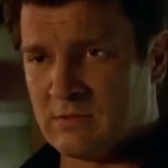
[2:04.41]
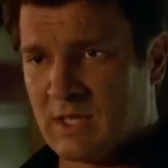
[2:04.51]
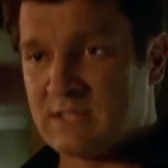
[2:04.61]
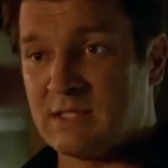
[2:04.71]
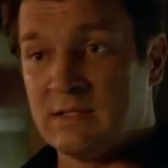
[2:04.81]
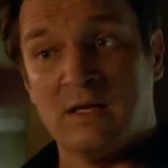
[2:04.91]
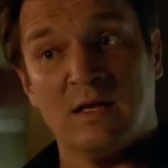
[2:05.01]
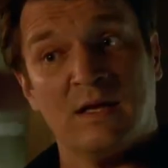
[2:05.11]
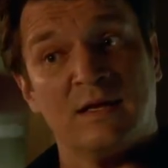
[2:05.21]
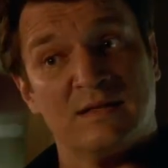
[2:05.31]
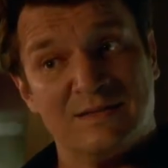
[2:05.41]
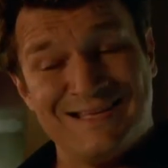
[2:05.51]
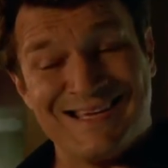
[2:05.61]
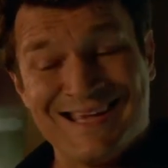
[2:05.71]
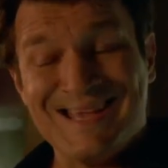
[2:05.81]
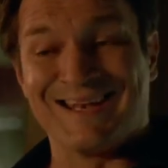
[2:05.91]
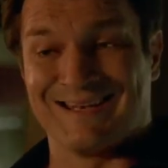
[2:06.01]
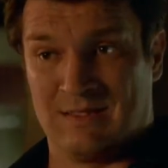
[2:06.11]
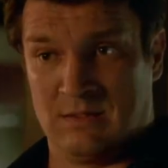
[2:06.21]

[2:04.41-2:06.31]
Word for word: I said, dig in.